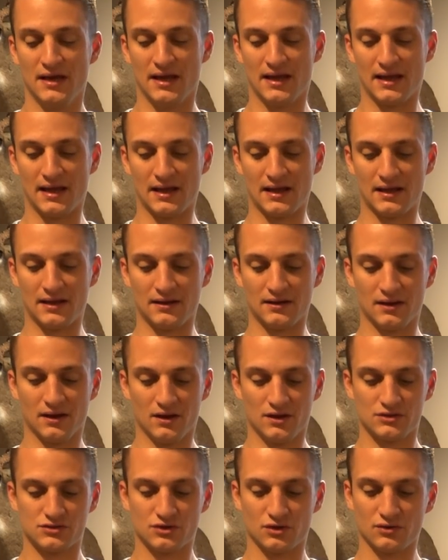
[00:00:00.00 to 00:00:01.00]
And
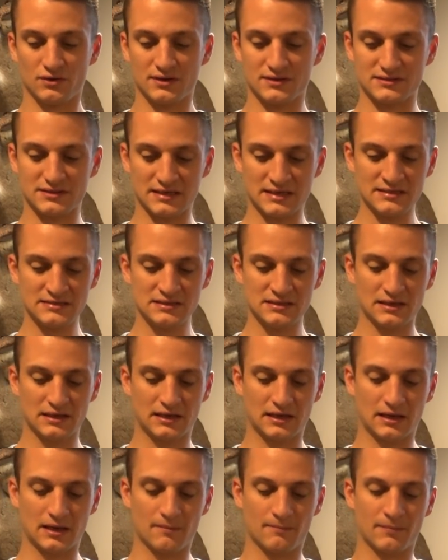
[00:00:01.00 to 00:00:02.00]
so it's easy to
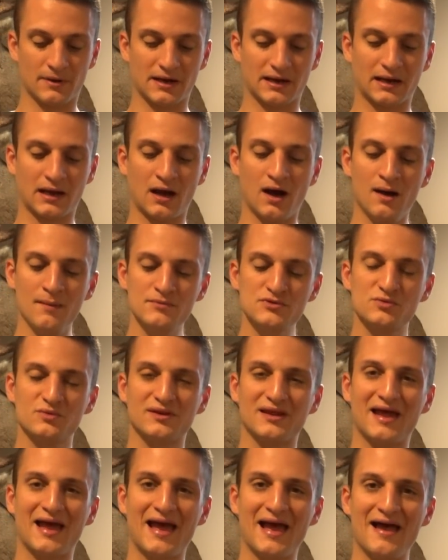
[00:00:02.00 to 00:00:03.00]
get, but it comes with
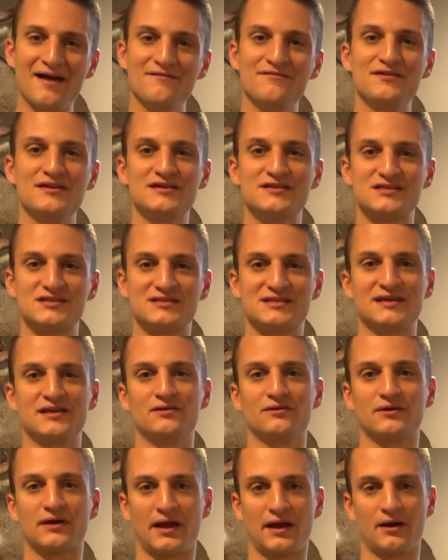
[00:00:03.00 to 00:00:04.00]
a heavy
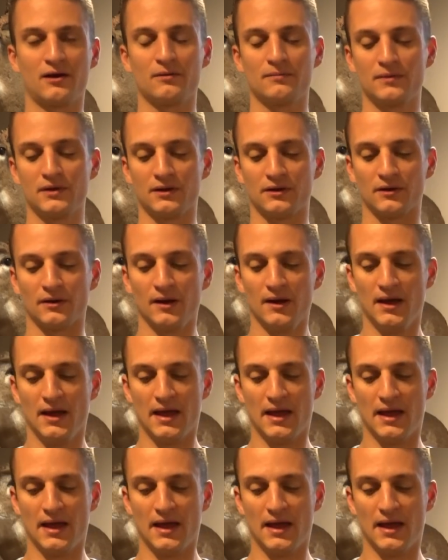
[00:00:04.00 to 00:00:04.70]
steel carabiner.